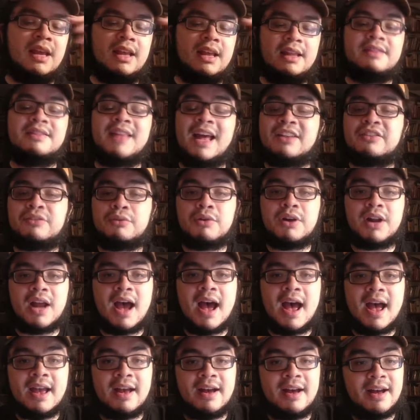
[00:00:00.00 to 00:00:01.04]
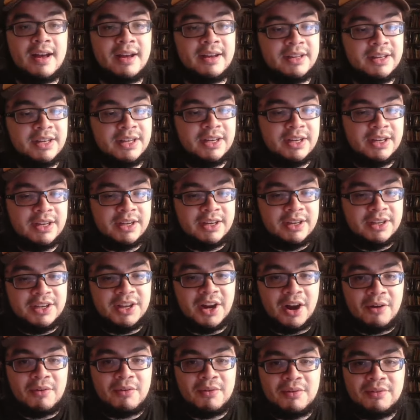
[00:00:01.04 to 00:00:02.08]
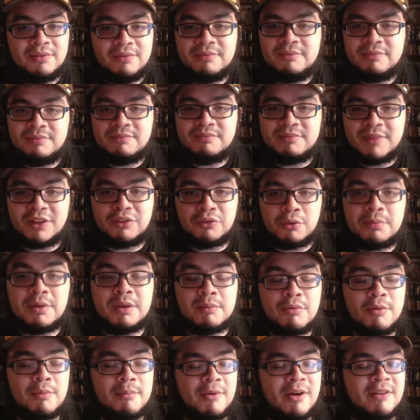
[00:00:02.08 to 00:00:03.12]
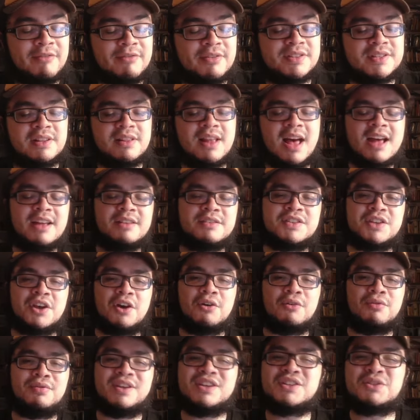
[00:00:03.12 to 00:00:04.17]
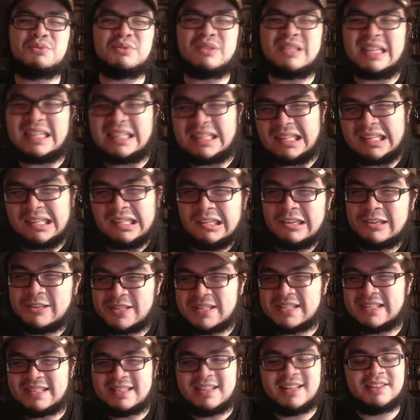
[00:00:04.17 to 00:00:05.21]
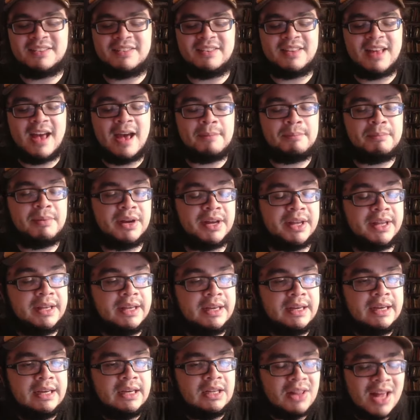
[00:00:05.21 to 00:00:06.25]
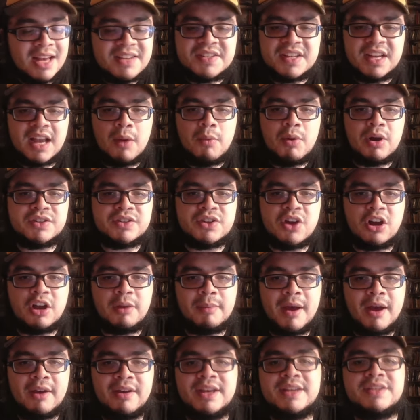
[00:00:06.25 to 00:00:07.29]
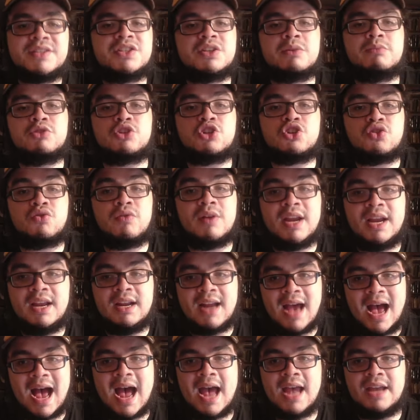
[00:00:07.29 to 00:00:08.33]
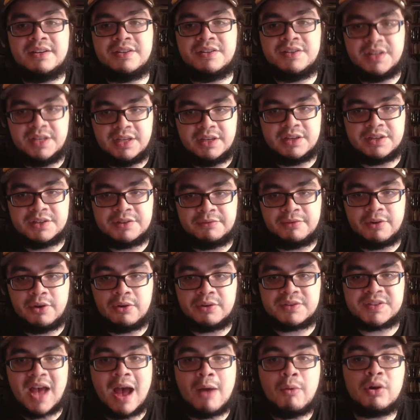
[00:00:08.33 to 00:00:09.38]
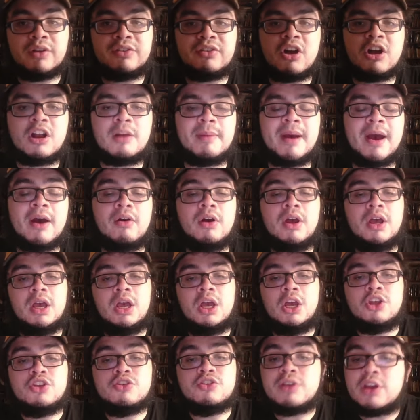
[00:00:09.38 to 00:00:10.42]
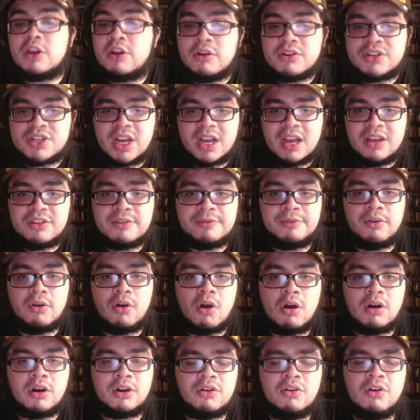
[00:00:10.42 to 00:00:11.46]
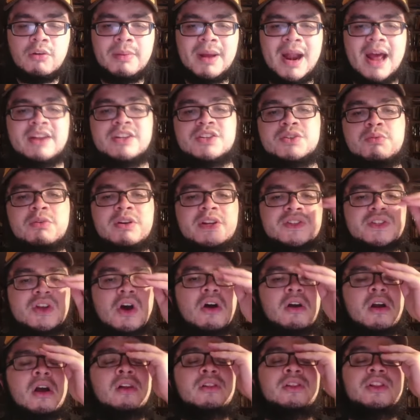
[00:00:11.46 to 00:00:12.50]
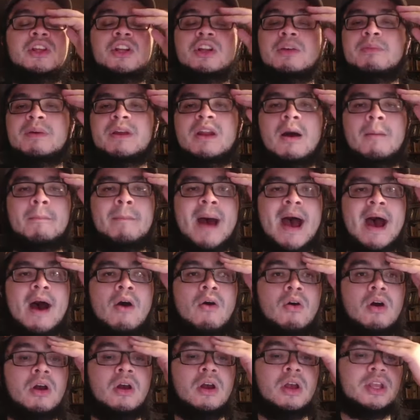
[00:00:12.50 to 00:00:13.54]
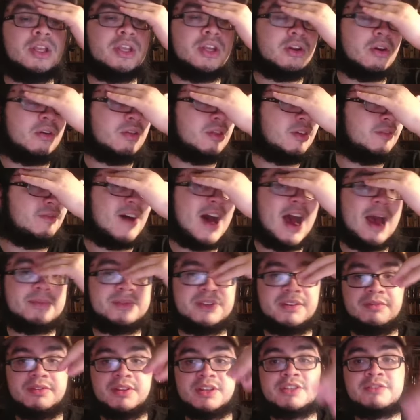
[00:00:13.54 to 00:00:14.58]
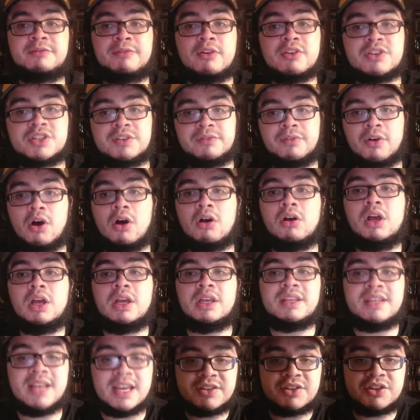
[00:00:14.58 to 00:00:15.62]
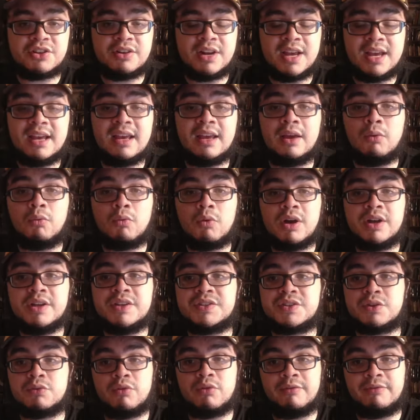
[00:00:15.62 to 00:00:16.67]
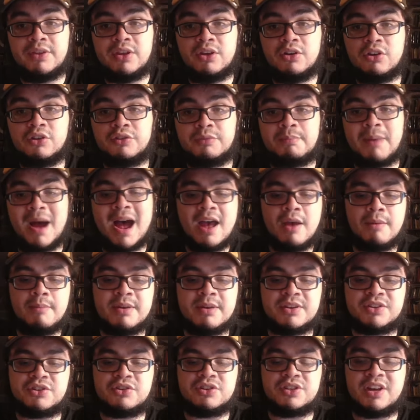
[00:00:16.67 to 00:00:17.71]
That's what I, you know, that's what people reference a lot. So this was, like, the closest thing to that. But last thing I want to talk about is some trade ideas, folks. I want to talk about, you can go check out the full article, but I just want to talk a little bit about, you know, the vibes of this. First of all, yesterday it was revealed by Mr.